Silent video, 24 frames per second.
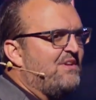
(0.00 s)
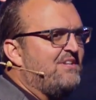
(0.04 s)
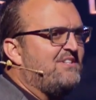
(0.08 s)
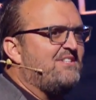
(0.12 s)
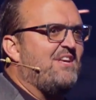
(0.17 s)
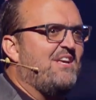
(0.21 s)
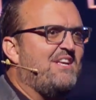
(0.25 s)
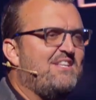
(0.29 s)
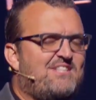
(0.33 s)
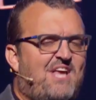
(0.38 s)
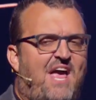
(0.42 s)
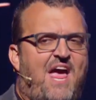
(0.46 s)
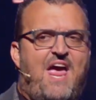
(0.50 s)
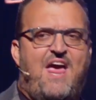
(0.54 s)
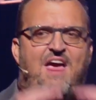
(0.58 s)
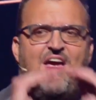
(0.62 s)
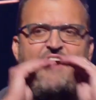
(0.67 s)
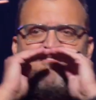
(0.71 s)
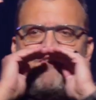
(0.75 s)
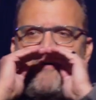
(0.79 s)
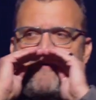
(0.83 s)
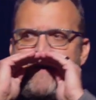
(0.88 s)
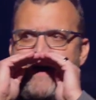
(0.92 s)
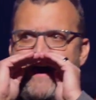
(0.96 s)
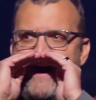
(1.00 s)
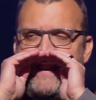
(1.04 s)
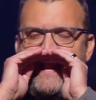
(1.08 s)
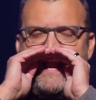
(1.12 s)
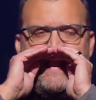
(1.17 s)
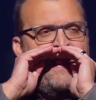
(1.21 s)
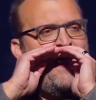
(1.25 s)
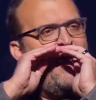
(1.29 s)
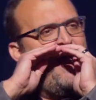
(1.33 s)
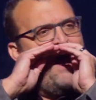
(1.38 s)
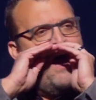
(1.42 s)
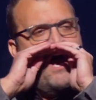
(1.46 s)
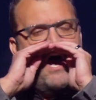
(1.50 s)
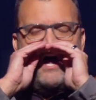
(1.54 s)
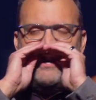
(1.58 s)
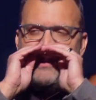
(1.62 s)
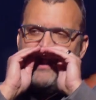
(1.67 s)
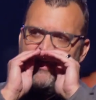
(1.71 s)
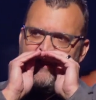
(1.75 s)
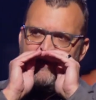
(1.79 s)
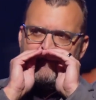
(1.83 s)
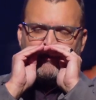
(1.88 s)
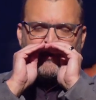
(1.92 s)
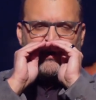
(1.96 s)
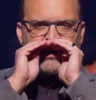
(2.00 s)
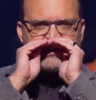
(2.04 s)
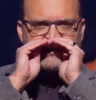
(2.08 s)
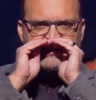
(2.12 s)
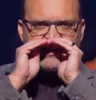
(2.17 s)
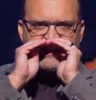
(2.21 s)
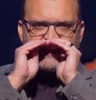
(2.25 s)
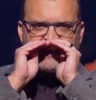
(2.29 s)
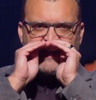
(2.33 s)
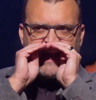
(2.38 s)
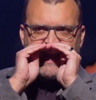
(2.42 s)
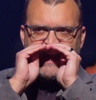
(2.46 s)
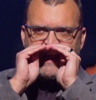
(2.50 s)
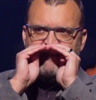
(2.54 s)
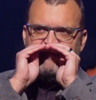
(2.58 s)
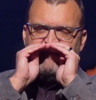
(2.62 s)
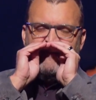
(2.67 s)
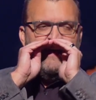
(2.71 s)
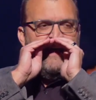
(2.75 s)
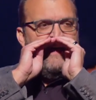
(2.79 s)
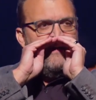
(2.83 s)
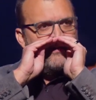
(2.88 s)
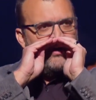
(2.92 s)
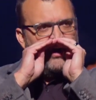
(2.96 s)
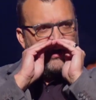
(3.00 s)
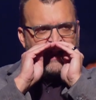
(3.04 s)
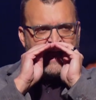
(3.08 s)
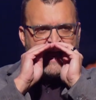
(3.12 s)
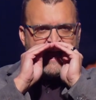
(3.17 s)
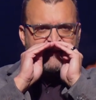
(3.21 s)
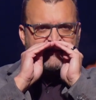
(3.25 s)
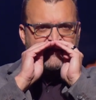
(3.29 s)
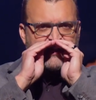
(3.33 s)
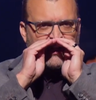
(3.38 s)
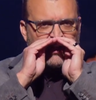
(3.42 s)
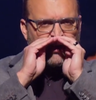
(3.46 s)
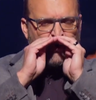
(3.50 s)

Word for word: that says, hey, everybody, another person gave their lives to the